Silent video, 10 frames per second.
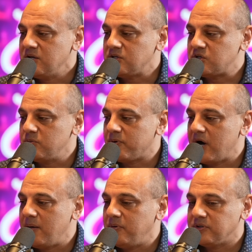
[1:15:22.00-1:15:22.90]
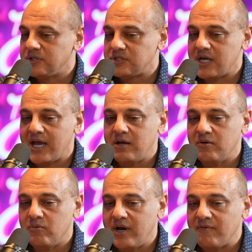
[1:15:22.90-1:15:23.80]
super humble to
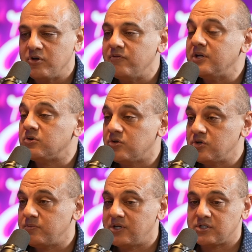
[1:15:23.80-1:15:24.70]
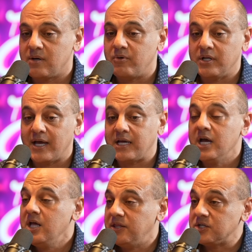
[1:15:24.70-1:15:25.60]
say whenever you've introduced me to someone
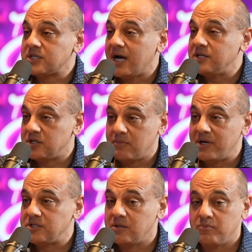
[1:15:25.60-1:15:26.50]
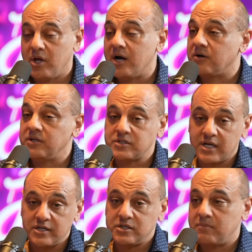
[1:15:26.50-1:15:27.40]
like this guy's an amazing blogger,
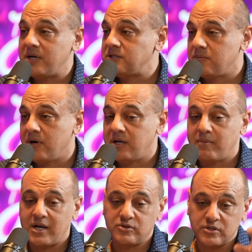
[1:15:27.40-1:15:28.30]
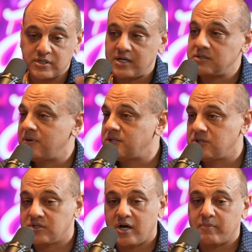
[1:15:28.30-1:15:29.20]
this guy's an amazing money manager, this guy's an
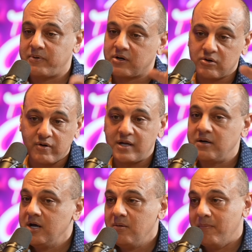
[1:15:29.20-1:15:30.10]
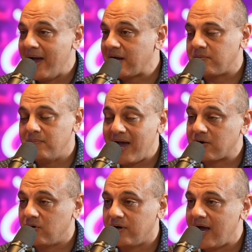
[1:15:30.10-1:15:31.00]
amazing stock picker, great
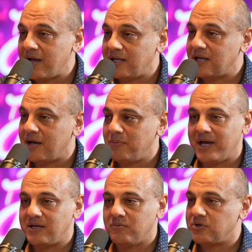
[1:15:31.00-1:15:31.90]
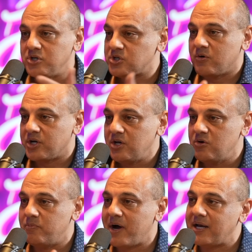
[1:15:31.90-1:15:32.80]
macro guy, and I'm like, well, so are
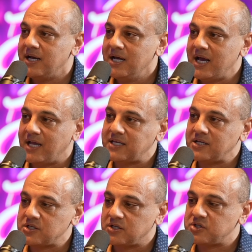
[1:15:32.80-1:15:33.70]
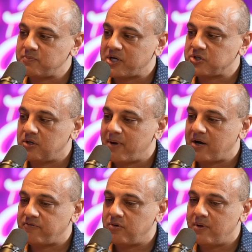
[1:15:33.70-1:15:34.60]
you, but it takes a special
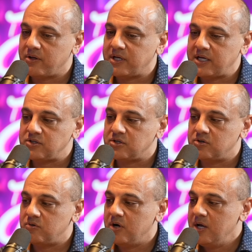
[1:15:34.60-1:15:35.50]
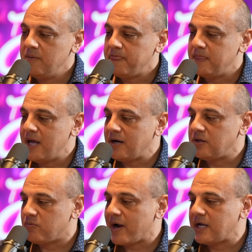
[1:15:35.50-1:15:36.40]
amount of humility to not
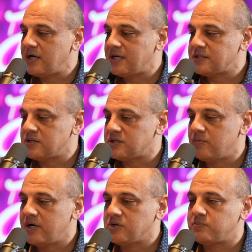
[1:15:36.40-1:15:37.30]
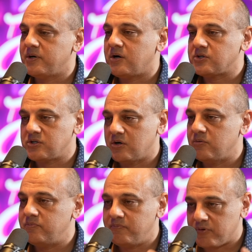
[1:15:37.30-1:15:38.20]
only recognize that in someone else but
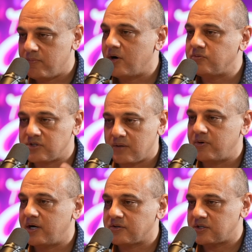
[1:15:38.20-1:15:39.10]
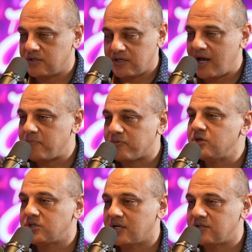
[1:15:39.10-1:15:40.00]
also promote someone else, and I
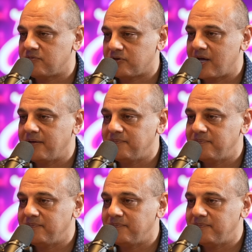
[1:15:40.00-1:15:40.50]
appreciate you for that.